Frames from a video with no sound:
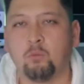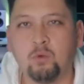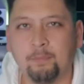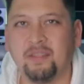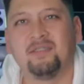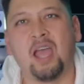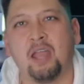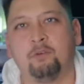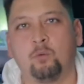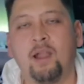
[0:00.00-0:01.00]
I rub this
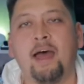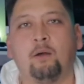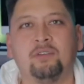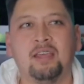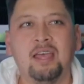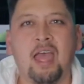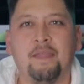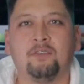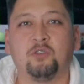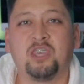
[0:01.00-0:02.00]
kind of around
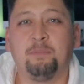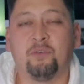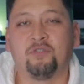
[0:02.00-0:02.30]
and this will keep it